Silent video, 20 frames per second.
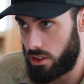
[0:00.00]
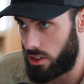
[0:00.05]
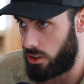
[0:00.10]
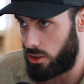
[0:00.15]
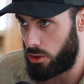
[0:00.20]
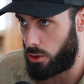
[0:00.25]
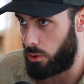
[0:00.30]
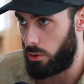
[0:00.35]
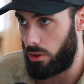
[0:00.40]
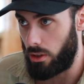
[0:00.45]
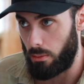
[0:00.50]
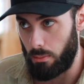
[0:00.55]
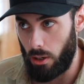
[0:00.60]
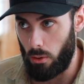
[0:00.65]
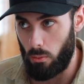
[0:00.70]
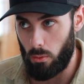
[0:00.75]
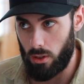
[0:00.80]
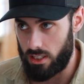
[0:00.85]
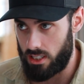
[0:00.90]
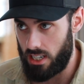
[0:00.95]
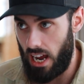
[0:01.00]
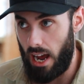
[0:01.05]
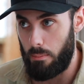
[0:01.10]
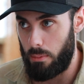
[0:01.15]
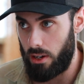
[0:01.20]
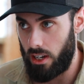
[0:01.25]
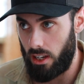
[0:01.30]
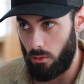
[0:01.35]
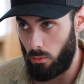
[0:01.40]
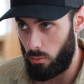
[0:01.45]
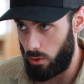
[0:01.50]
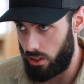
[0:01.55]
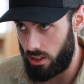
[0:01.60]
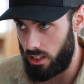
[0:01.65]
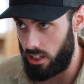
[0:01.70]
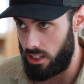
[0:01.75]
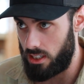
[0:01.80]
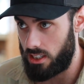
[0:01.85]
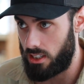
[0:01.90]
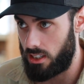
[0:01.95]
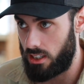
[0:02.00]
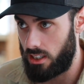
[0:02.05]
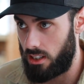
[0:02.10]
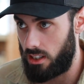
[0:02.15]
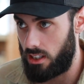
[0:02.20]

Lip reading: the truth about what's happening with these